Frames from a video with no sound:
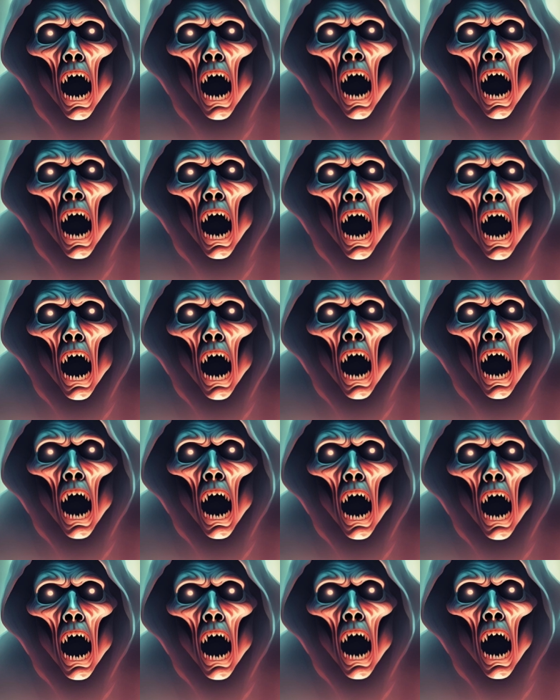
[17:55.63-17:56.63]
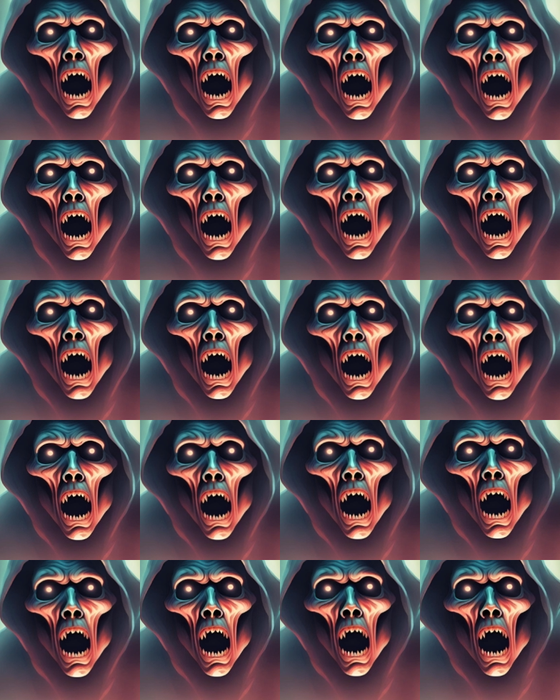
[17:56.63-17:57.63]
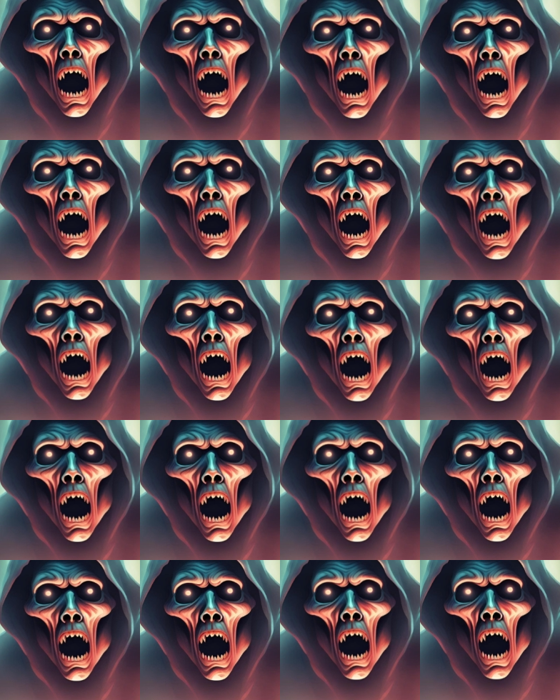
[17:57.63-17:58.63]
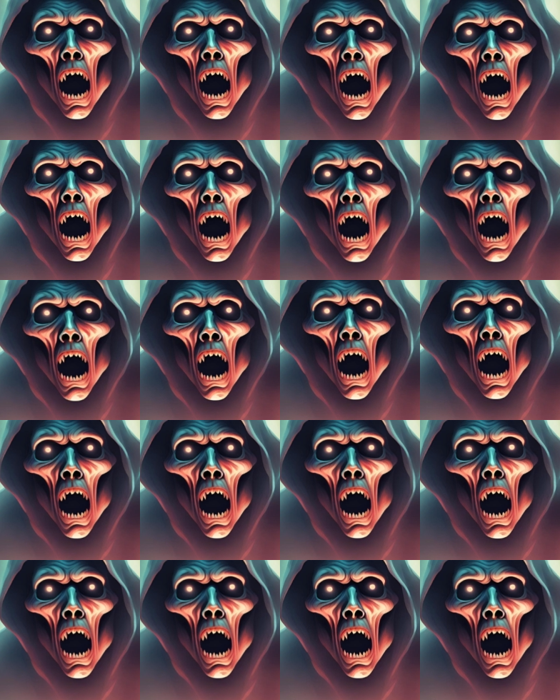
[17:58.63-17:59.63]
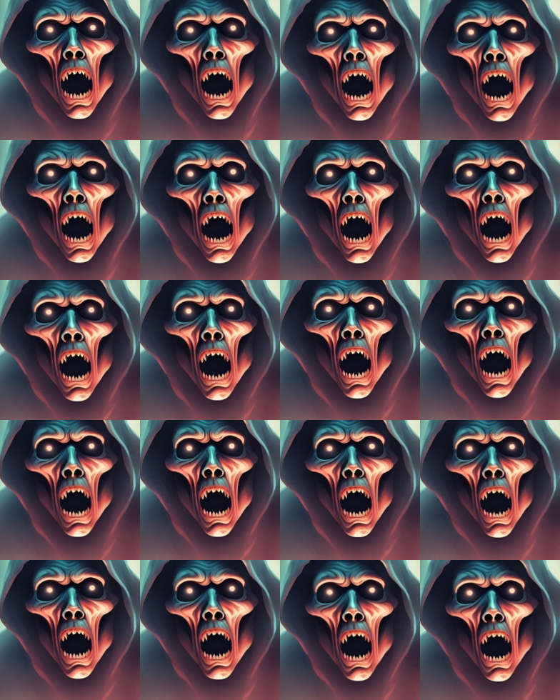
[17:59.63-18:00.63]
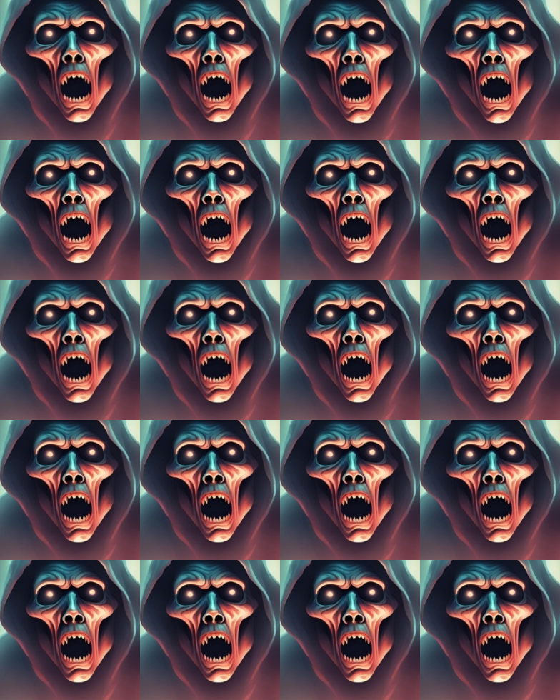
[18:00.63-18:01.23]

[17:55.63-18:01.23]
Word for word: They suspected him and tortured him until he admitted it. John de Albor brought me his head.